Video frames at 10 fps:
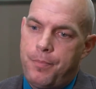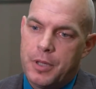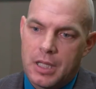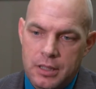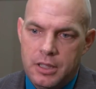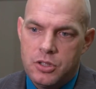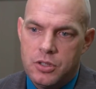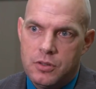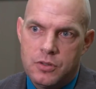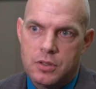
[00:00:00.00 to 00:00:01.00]
But the
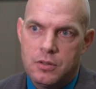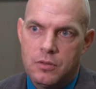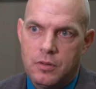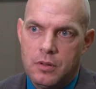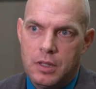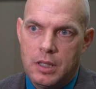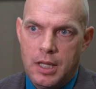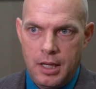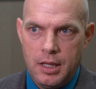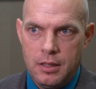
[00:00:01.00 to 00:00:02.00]
clinicians
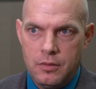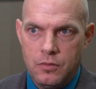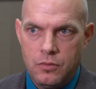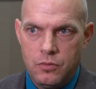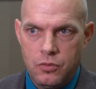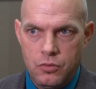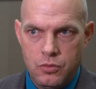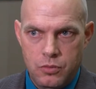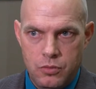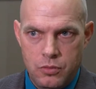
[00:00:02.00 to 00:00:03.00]
can't
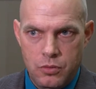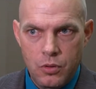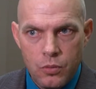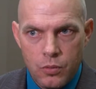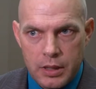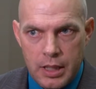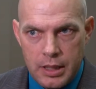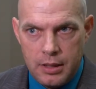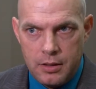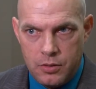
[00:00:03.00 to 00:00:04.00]
do what they
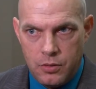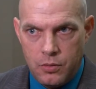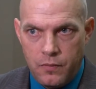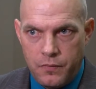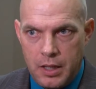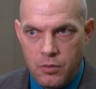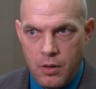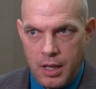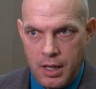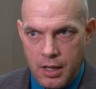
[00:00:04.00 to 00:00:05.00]
need to do if they don't
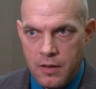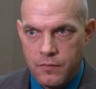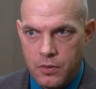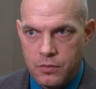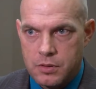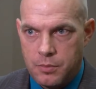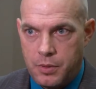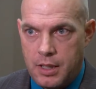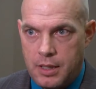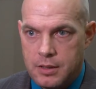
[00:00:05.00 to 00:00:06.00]
have those
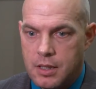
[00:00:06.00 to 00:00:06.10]
supplies.